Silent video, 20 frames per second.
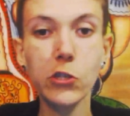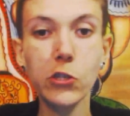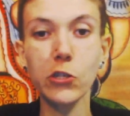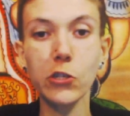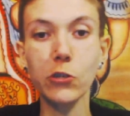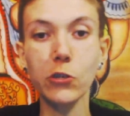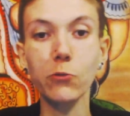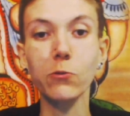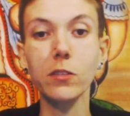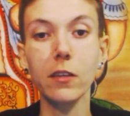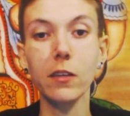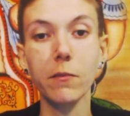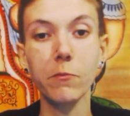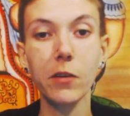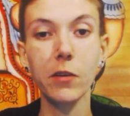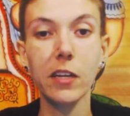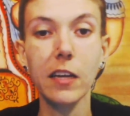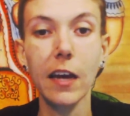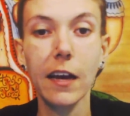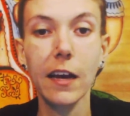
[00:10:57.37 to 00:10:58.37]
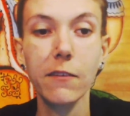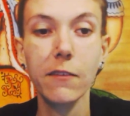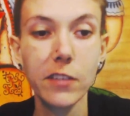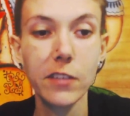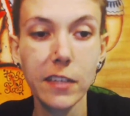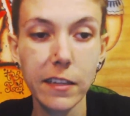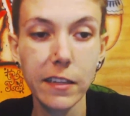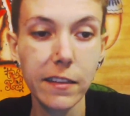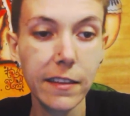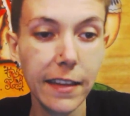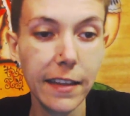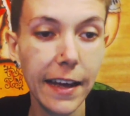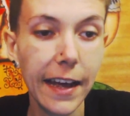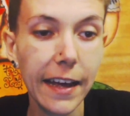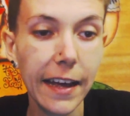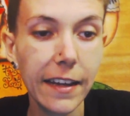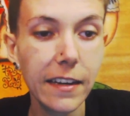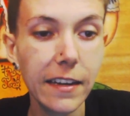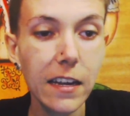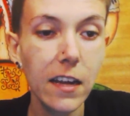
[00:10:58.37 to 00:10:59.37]
shoot, I'm gonna have to get
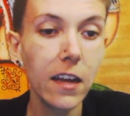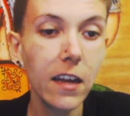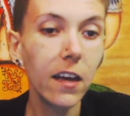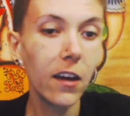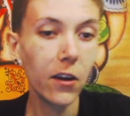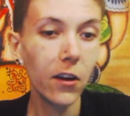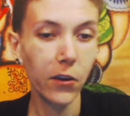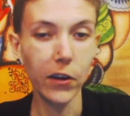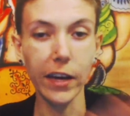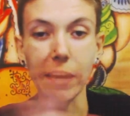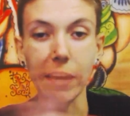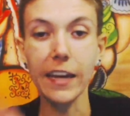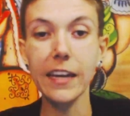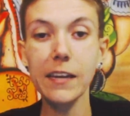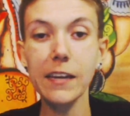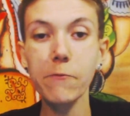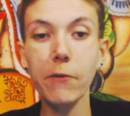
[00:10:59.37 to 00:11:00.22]
that. Okay,